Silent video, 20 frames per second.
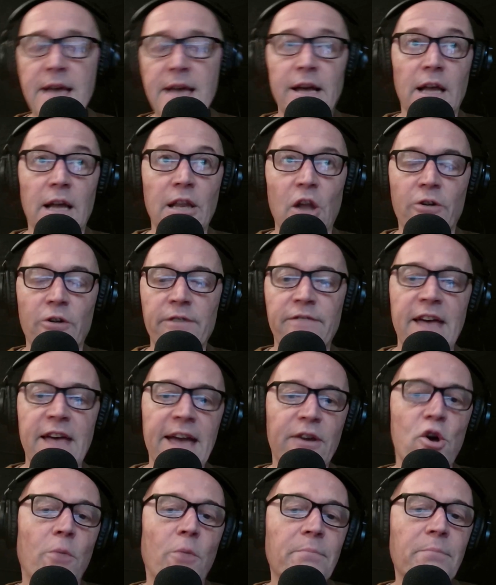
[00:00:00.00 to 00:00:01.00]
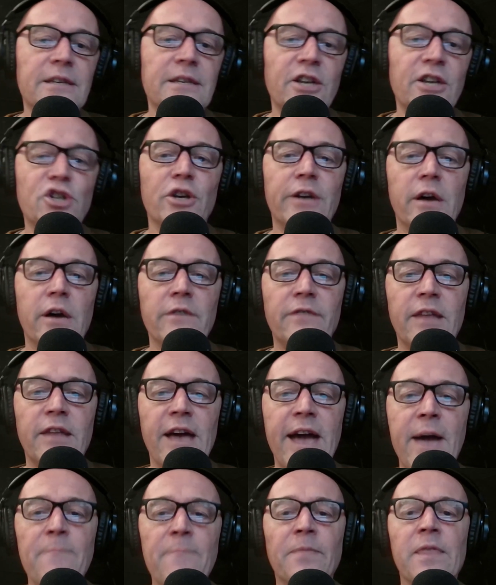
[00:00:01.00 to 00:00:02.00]
A lot of their competition over
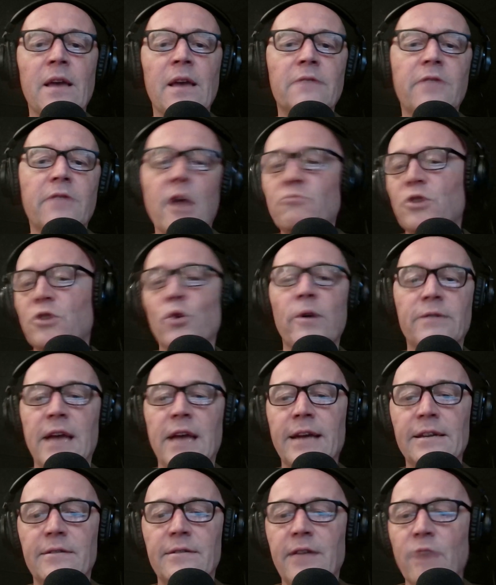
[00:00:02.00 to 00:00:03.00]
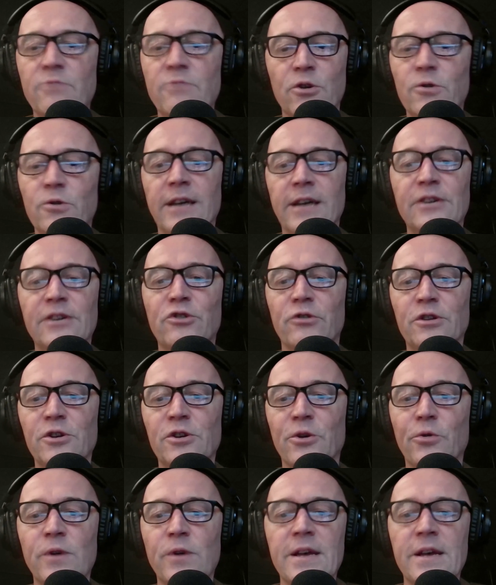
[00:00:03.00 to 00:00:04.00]
there don't do data at
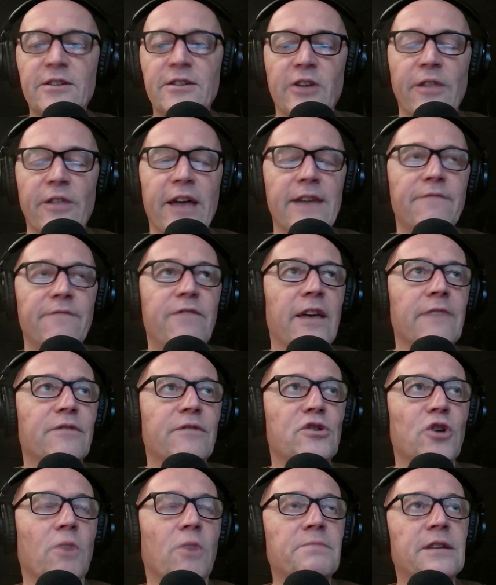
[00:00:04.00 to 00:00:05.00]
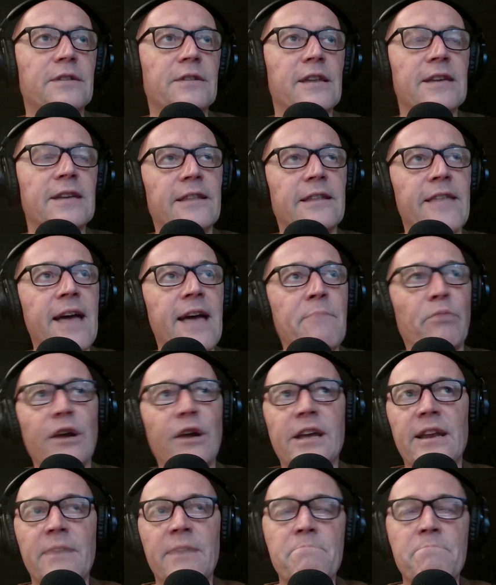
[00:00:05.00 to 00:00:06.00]
all. So they've adopted this, and they're
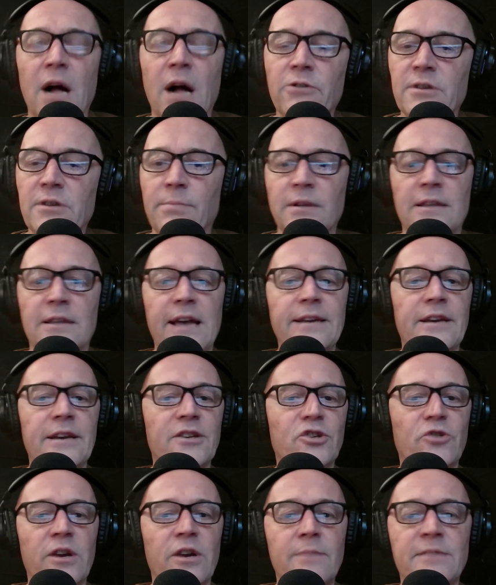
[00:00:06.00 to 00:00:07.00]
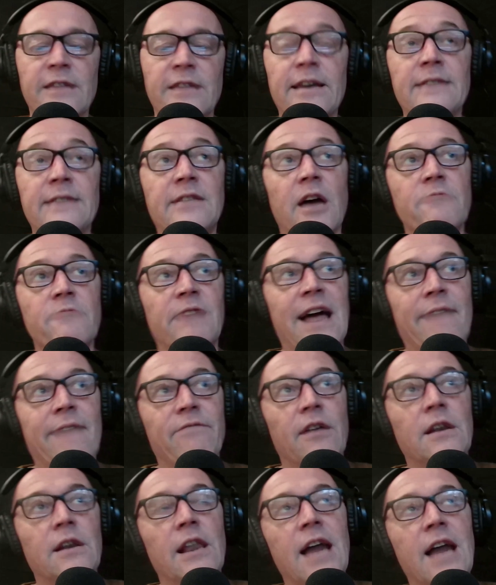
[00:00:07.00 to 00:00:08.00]
bringing in multiple data streams, and they don't have
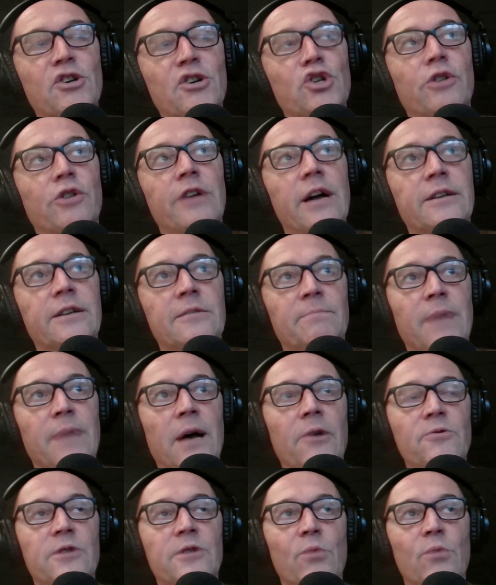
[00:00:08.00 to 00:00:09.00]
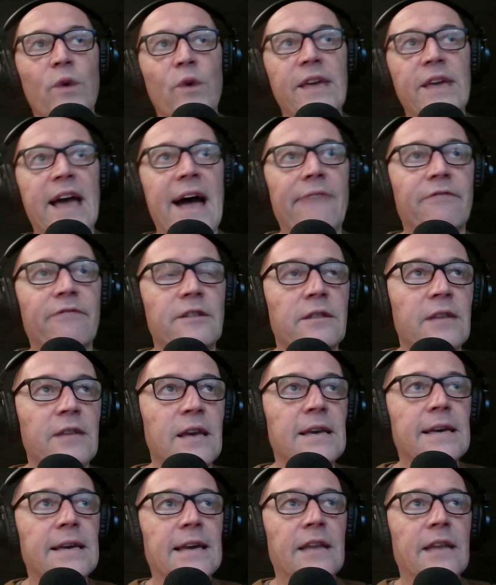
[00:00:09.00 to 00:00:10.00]
the luxury, I suppose, that we have in
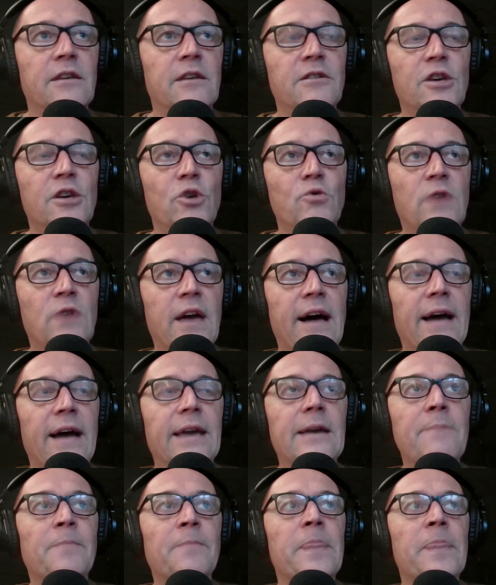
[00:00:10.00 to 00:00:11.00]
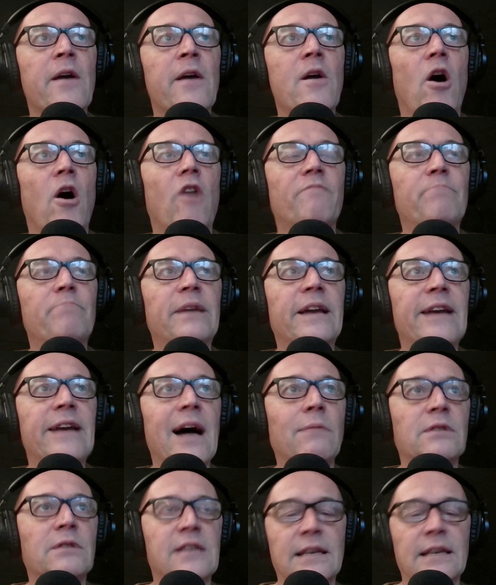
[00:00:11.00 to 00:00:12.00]
the UK of being
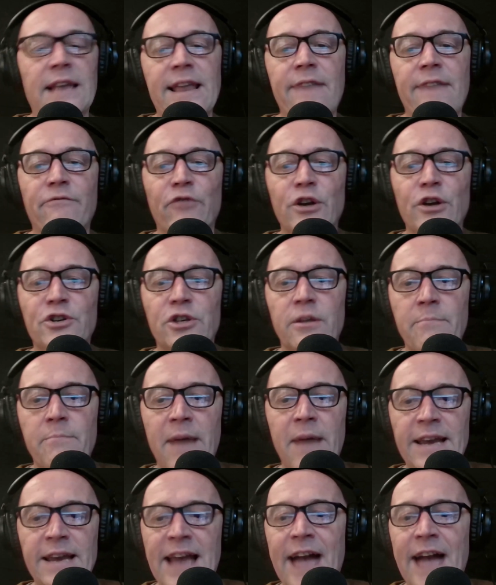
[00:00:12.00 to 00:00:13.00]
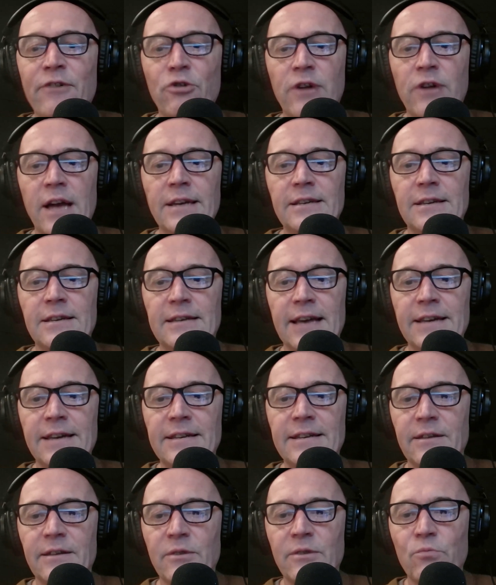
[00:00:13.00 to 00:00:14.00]
able to leverage the main aggregator
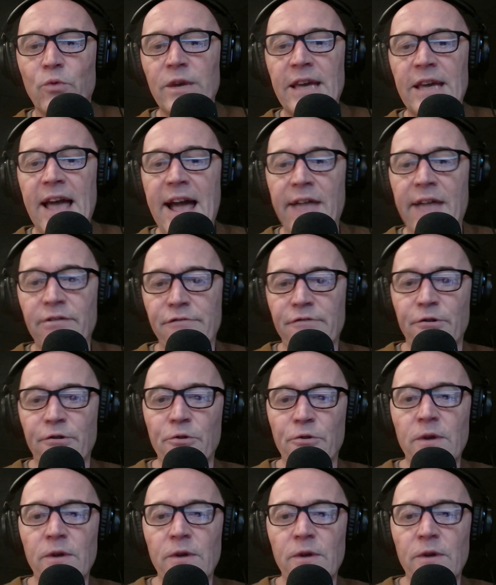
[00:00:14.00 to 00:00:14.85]
data that we can through